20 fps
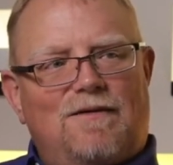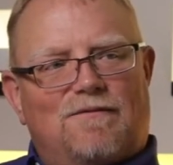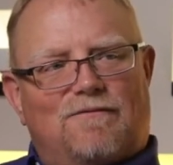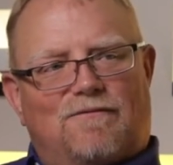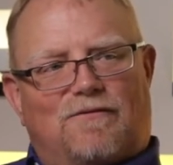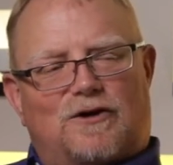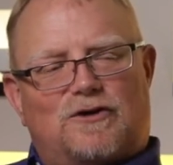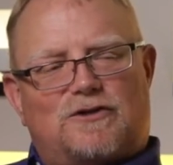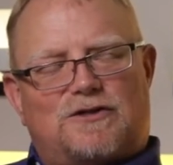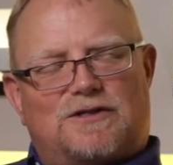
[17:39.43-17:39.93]

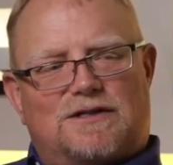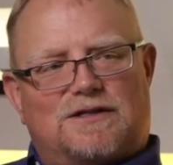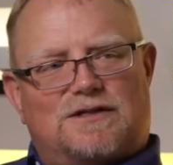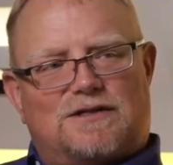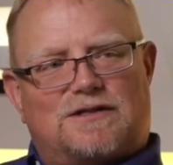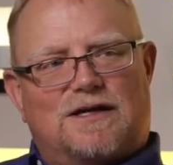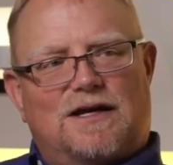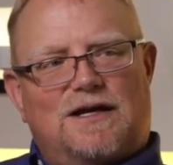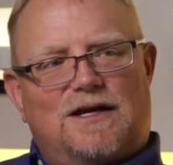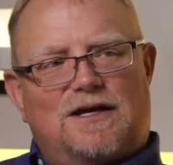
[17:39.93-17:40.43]

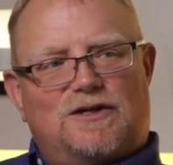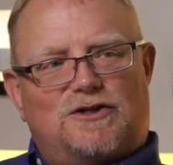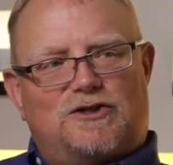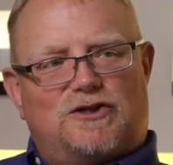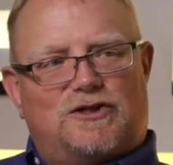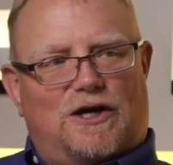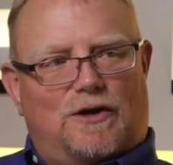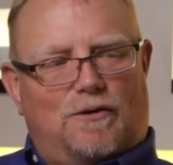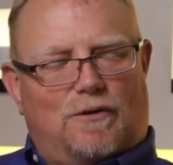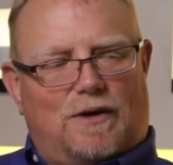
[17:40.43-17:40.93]
Versus
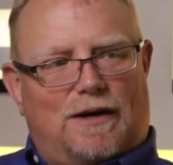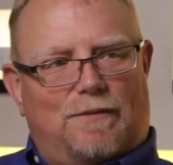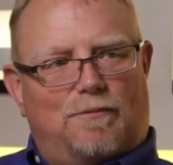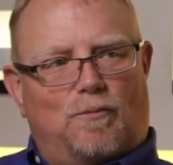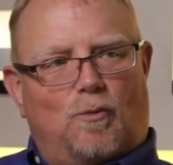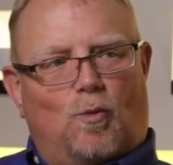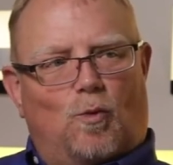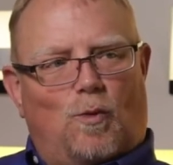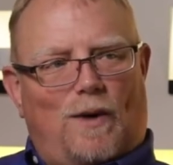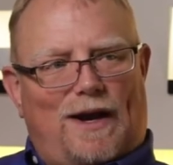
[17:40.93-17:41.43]
show
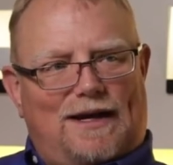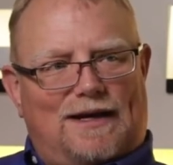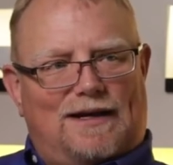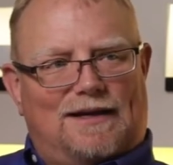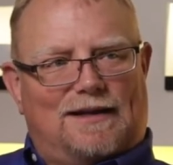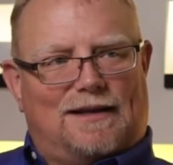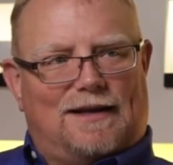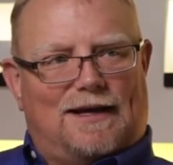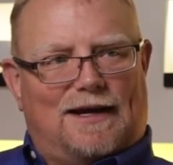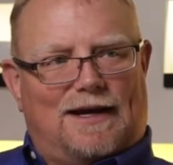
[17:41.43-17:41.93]
up, wait
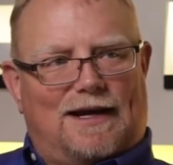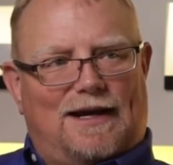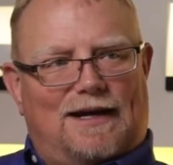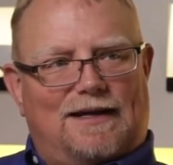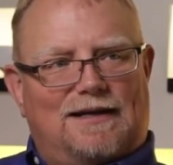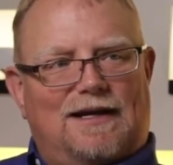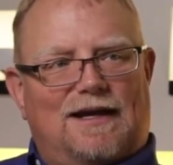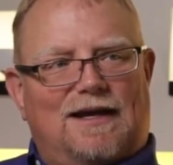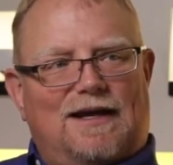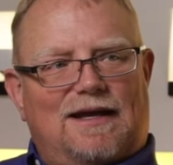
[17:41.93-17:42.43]
in
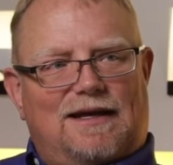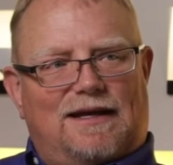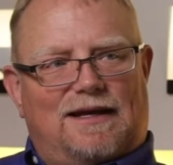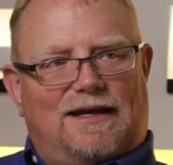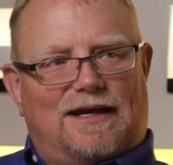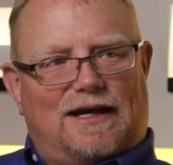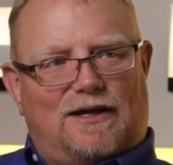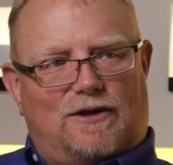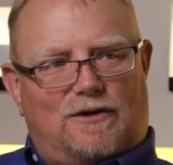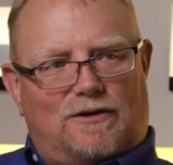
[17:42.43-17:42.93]
line,
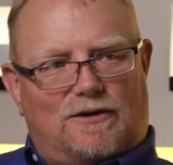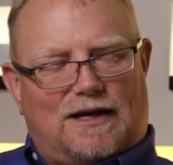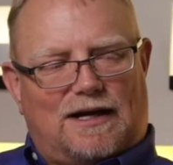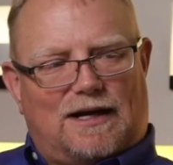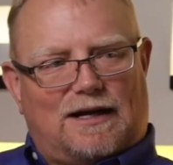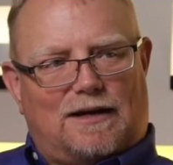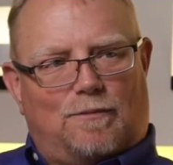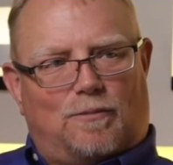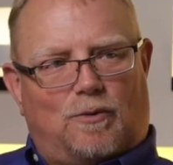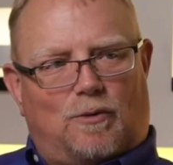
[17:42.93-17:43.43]
get your
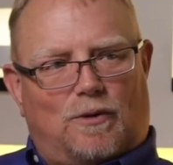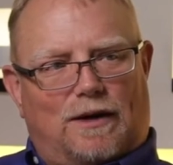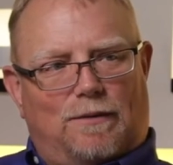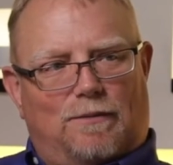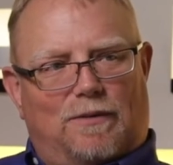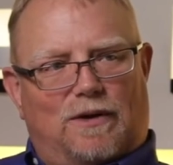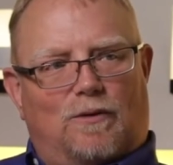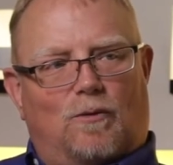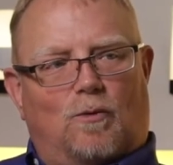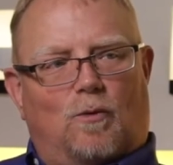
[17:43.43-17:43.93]
dock
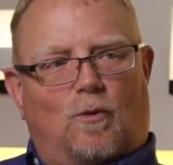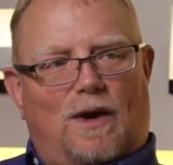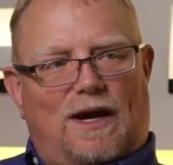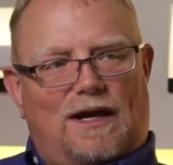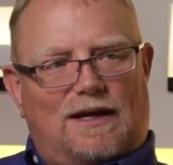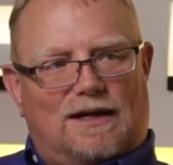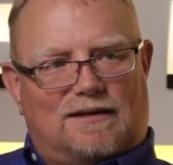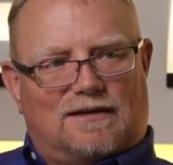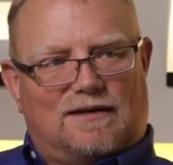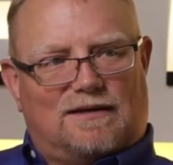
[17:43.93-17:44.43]
appointment,
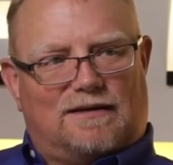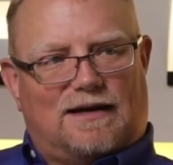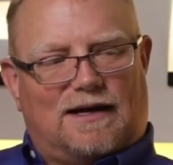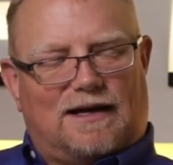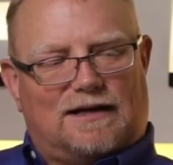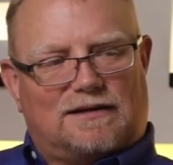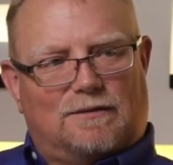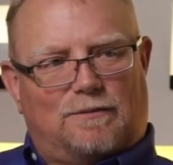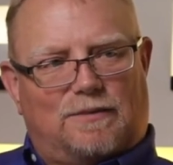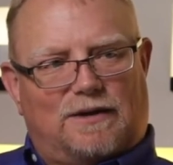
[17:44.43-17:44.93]
wait at the
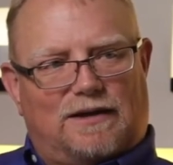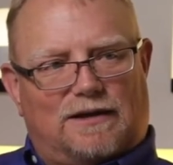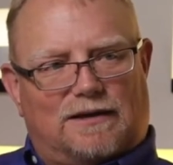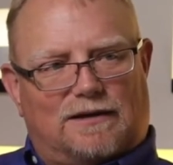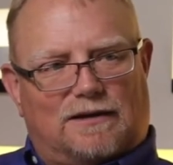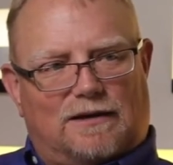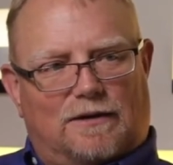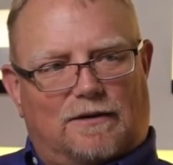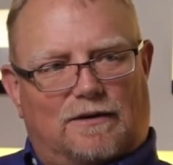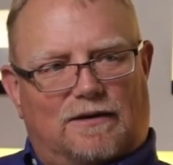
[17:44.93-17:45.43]
dock to be
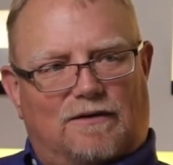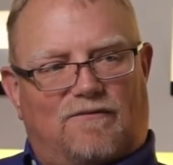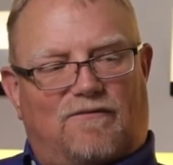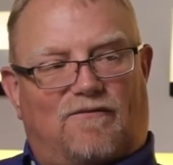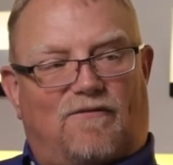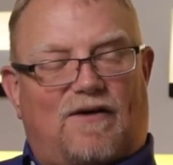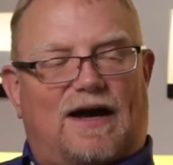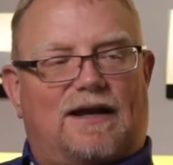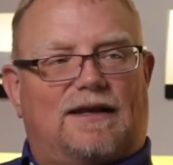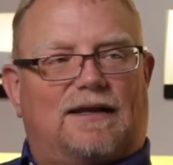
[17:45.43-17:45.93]
unloaded,
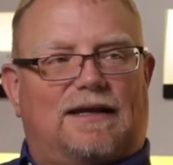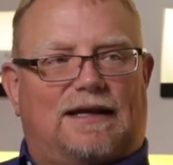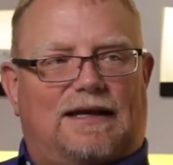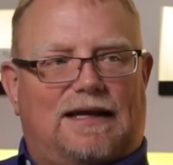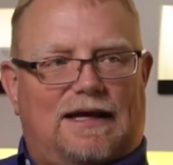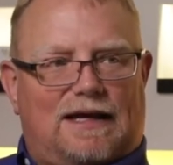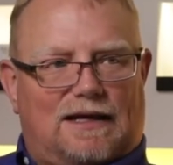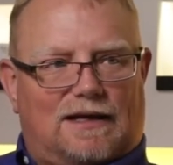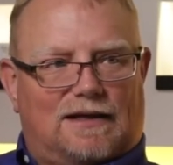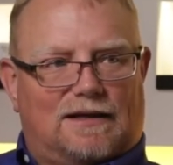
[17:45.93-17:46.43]
finally
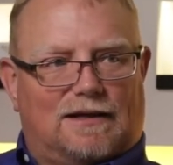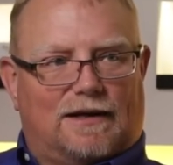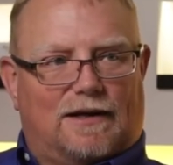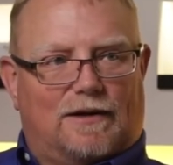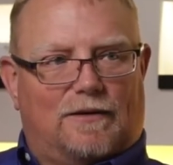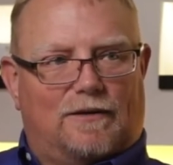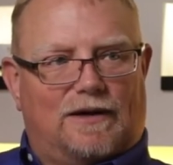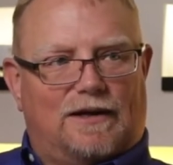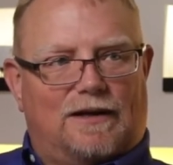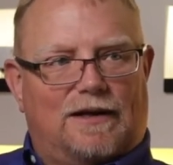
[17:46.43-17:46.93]
get
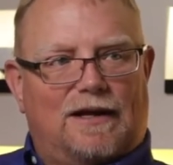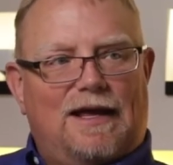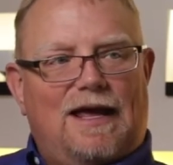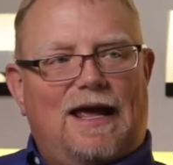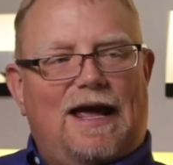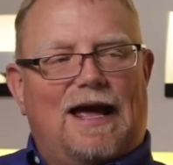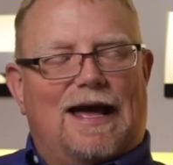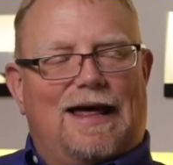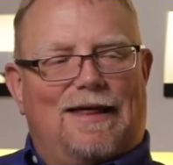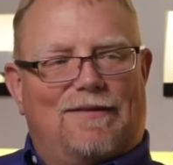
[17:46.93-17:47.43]
unloaded,
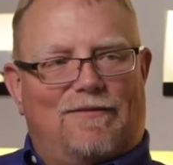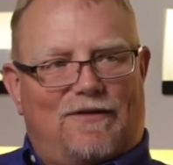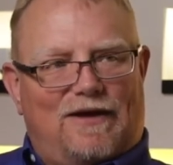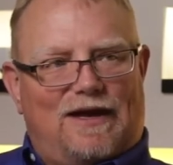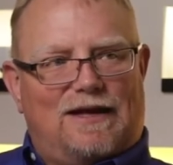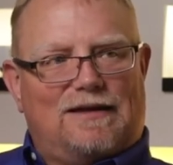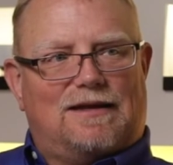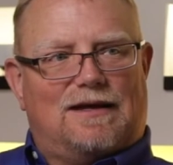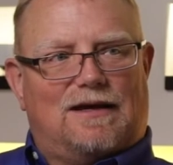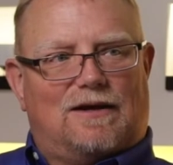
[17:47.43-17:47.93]
and
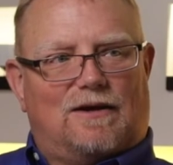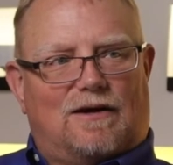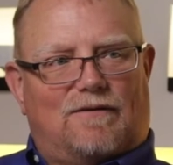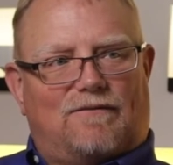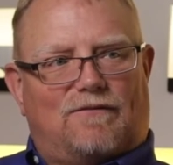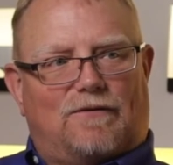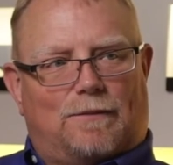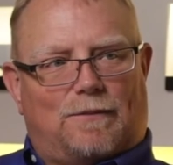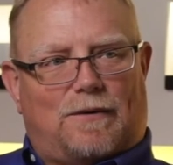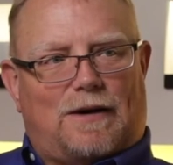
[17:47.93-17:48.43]
then get
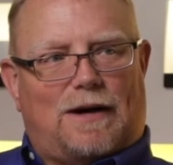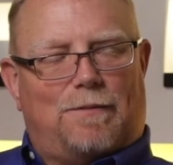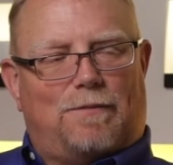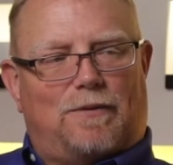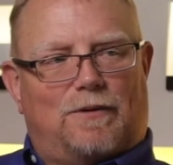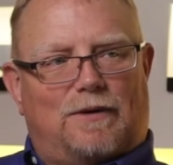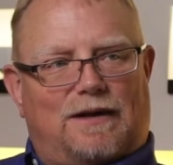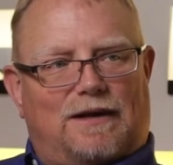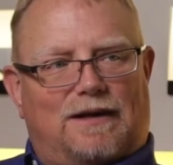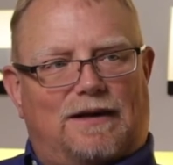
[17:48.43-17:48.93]
off the
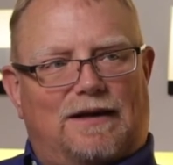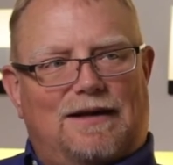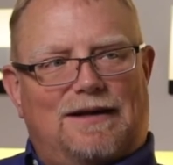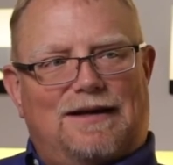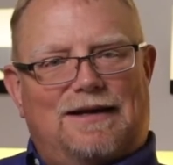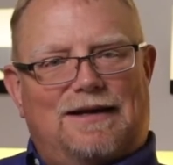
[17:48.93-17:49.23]
property.